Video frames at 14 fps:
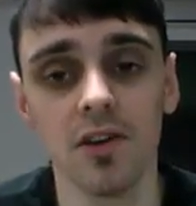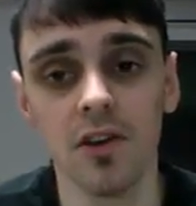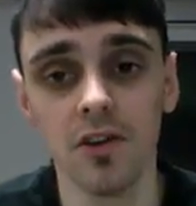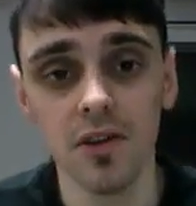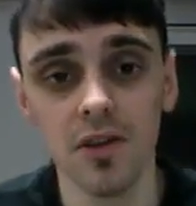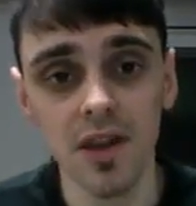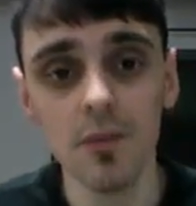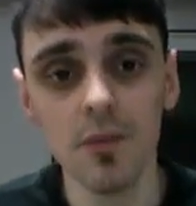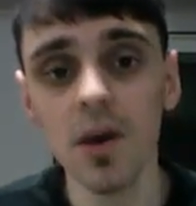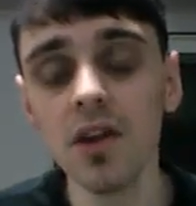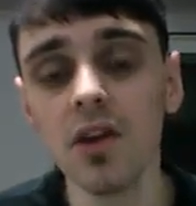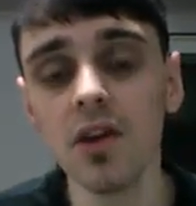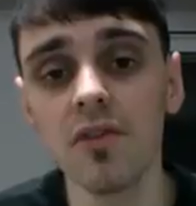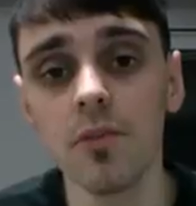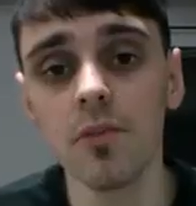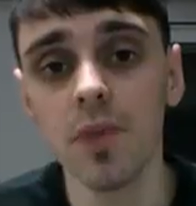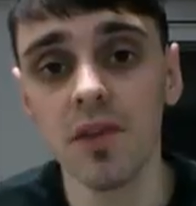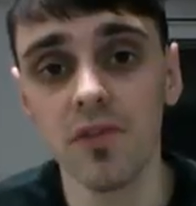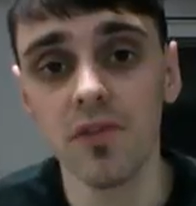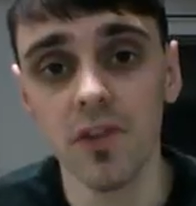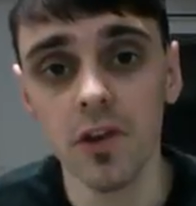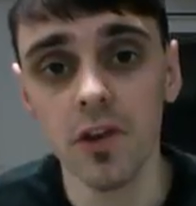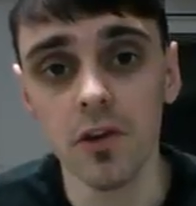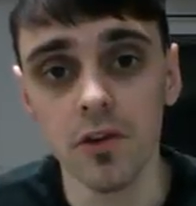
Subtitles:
It might not even be for you.